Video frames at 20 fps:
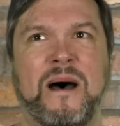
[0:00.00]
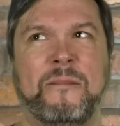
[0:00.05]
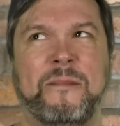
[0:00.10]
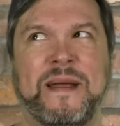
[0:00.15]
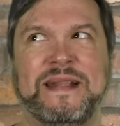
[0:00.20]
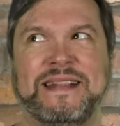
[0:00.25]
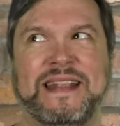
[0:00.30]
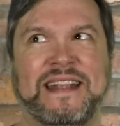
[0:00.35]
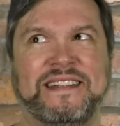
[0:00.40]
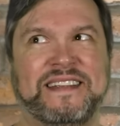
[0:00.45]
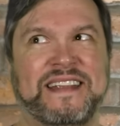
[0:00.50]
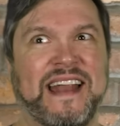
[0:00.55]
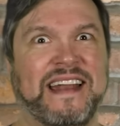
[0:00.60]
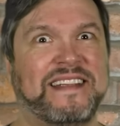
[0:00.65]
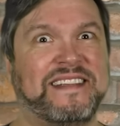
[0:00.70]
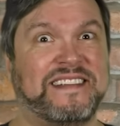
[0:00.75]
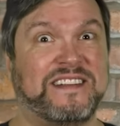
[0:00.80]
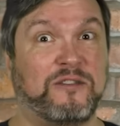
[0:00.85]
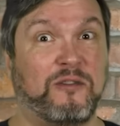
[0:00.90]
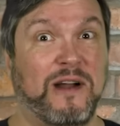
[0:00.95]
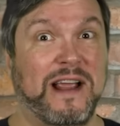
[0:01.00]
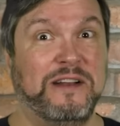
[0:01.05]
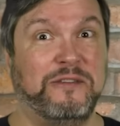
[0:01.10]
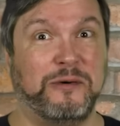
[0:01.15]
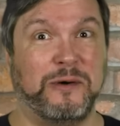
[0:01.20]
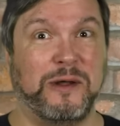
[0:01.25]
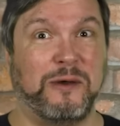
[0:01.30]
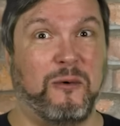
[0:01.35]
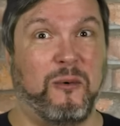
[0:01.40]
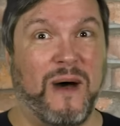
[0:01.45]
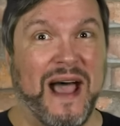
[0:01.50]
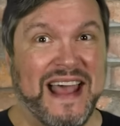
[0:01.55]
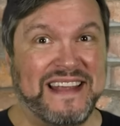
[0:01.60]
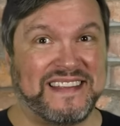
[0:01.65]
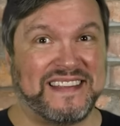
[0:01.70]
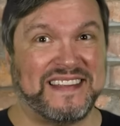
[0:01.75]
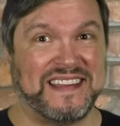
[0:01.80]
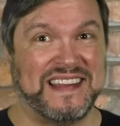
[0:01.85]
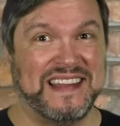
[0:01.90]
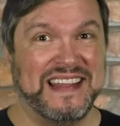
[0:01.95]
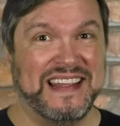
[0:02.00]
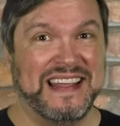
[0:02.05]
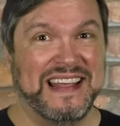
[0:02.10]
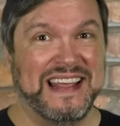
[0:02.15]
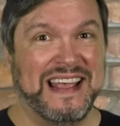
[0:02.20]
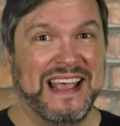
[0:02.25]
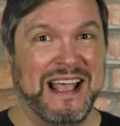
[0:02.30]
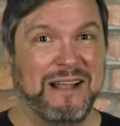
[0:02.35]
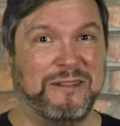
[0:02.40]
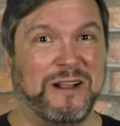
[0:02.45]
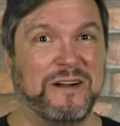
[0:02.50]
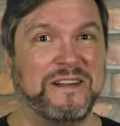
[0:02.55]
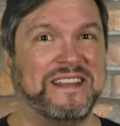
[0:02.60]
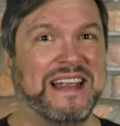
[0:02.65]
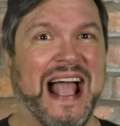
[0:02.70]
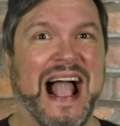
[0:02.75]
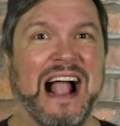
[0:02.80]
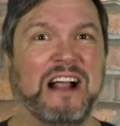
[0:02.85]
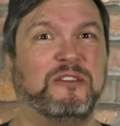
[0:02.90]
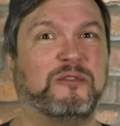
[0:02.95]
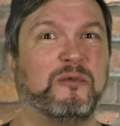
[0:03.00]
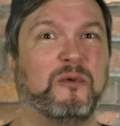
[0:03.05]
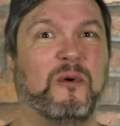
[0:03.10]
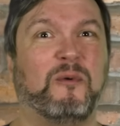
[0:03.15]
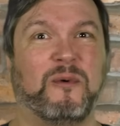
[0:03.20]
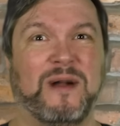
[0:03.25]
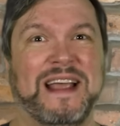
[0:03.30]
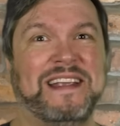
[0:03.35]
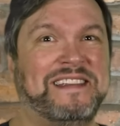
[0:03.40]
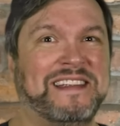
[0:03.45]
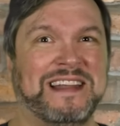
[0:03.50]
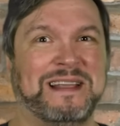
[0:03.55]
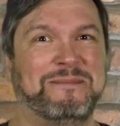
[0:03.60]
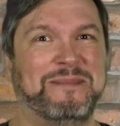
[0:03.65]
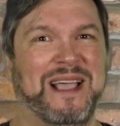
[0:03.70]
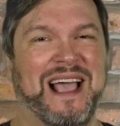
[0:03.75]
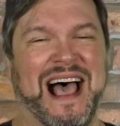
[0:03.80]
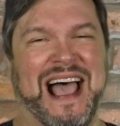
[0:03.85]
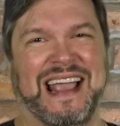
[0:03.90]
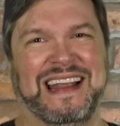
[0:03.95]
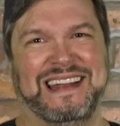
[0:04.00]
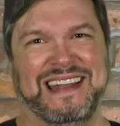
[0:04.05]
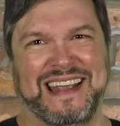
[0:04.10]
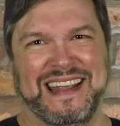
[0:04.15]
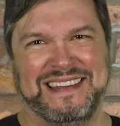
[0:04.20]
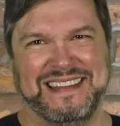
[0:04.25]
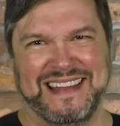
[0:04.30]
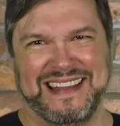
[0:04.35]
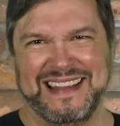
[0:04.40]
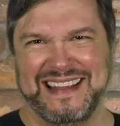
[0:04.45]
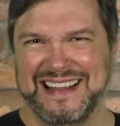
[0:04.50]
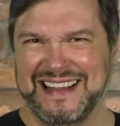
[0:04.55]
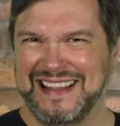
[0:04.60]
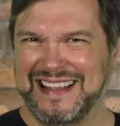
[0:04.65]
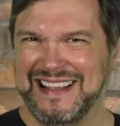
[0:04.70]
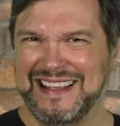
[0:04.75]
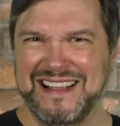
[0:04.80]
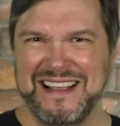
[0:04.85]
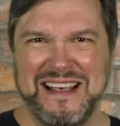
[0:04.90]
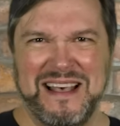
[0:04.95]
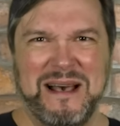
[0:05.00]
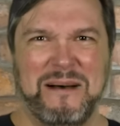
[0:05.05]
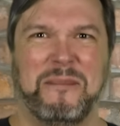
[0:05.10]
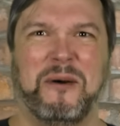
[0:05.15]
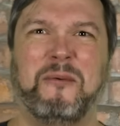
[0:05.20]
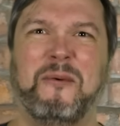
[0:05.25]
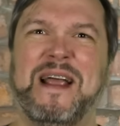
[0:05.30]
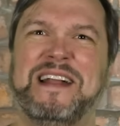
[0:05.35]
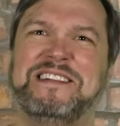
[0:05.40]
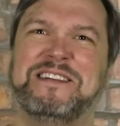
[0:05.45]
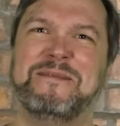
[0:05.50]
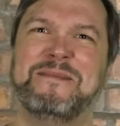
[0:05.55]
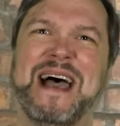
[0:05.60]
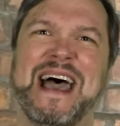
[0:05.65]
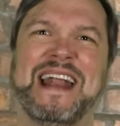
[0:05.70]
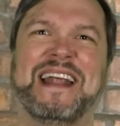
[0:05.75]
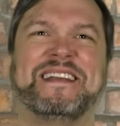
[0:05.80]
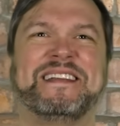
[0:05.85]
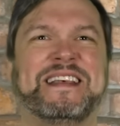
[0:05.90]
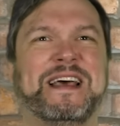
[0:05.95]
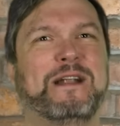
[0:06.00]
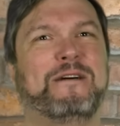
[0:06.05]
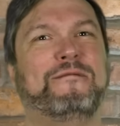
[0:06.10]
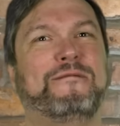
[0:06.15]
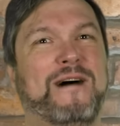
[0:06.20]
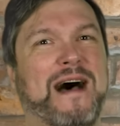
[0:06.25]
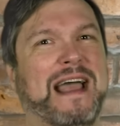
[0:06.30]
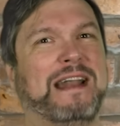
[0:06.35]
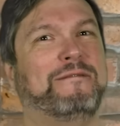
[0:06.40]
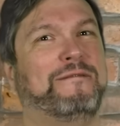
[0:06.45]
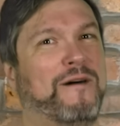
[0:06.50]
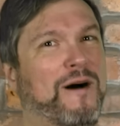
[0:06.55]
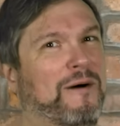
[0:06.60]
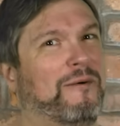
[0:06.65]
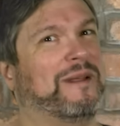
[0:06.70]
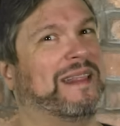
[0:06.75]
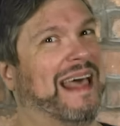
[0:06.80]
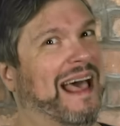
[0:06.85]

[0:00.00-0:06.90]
But that's not a strange request if there's actual reasoning behind it. But Rachel Maddow's gonna find fault with